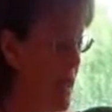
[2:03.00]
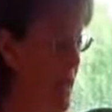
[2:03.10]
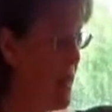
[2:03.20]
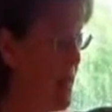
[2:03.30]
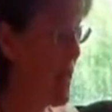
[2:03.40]

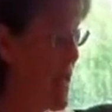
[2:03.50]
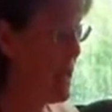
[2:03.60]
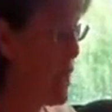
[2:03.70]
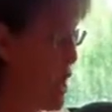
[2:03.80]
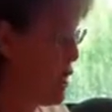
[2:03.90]
in
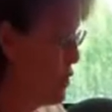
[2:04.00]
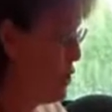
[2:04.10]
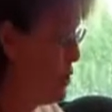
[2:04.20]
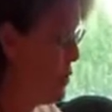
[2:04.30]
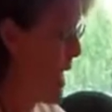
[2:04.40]
that
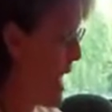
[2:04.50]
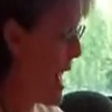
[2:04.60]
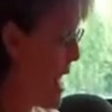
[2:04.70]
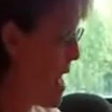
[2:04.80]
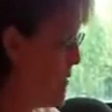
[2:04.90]
you
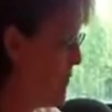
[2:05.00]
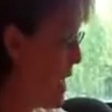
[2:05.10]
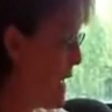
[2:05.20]
have